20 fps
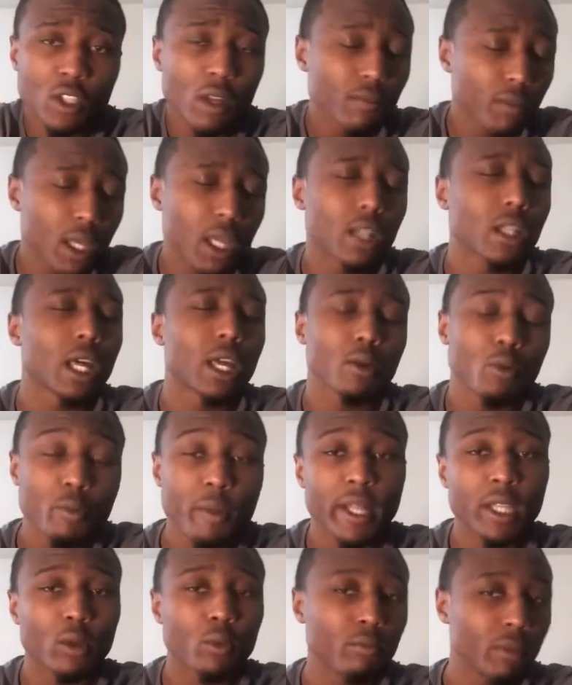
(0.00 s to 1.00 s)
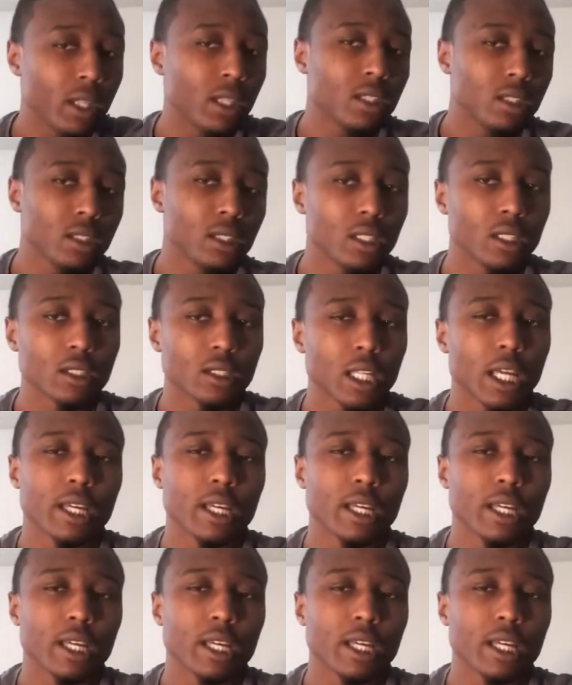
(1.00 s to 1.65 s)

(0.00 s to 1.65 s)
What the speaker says: So I'm thinking, like, we about to beat these niggas.